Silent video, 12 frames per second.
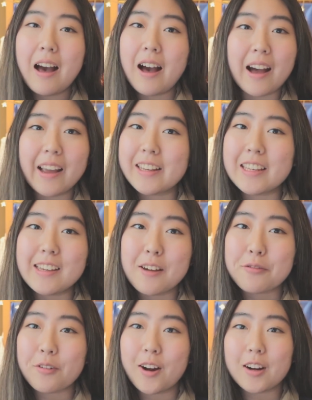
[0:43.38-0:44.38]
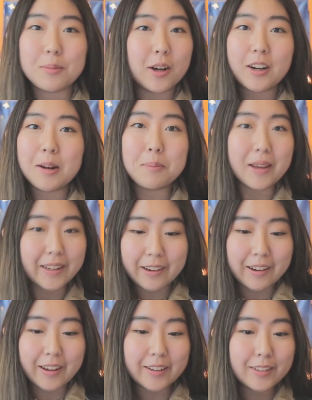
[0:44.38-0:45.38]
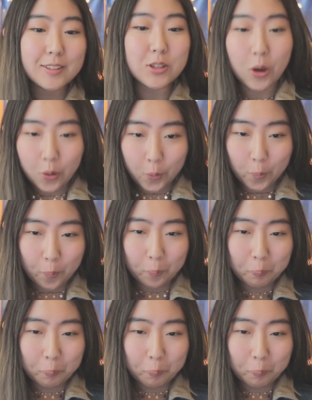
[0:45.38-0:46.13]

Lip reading: high-key afraid I'm not gonna make it in, so